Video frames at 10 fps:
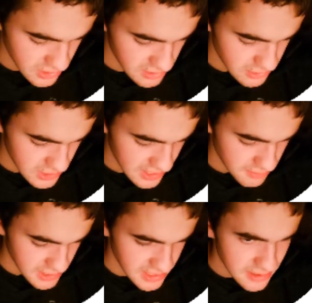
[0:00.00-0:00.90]

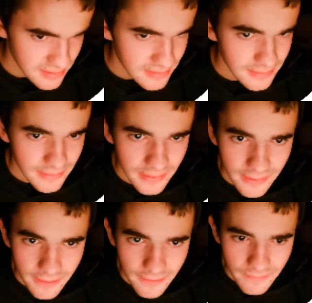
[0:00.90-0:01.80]
illusionarily.
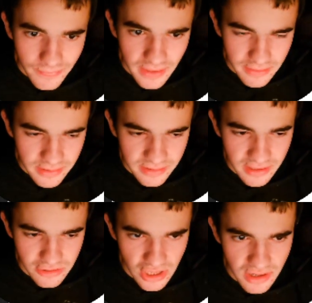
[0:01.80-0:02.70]
I think
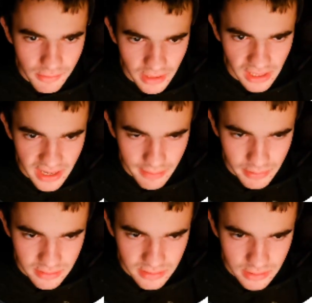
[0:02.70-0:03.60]
that genuinely
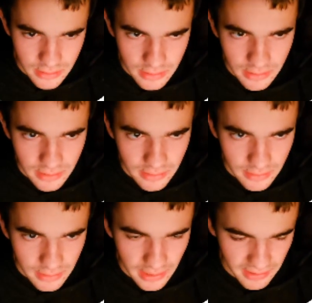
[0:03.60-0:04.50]
happened.
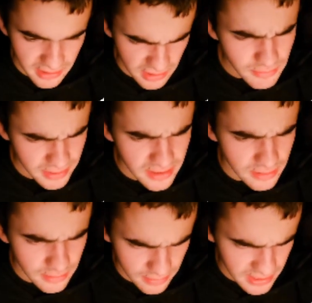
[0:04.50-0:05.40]
And I don't
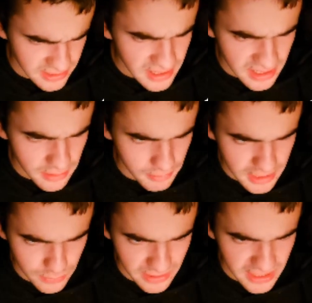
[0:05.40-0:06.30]
think there's any other
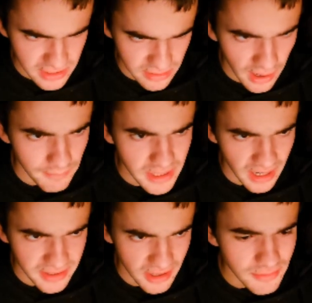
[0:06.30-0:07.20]
explanation. I mean,
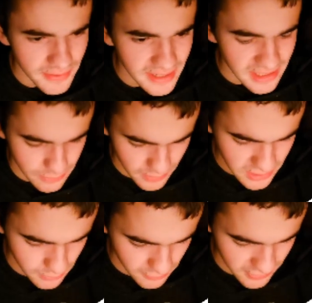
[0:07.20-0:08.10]
I don't think it's
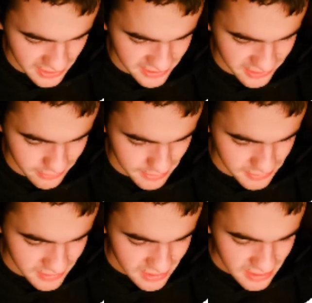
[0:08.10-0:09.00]
possible for that not to
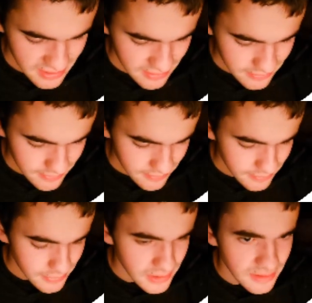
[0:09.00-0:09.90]
happen.
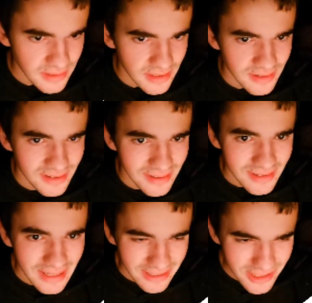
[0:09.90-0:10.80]
But yeah.
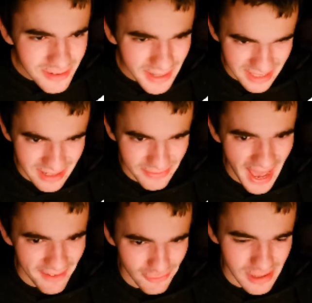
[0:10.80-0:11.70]
Can you imagine if
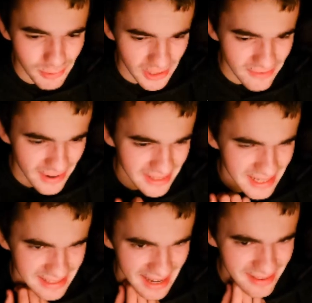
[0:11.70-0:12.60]
everybody faked
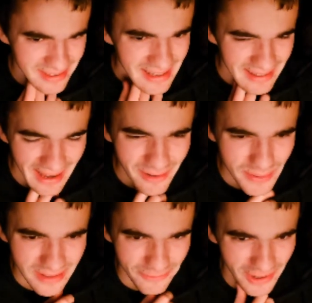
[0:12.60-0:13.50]
their death? That would
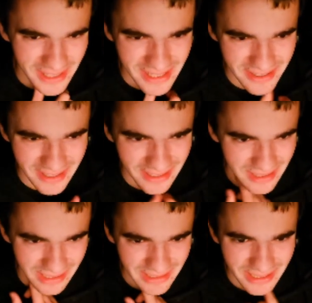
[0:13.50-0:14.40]
be the funniest thing, I
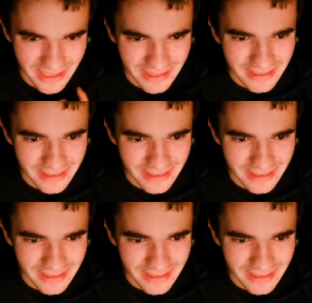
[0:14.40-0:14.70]
think.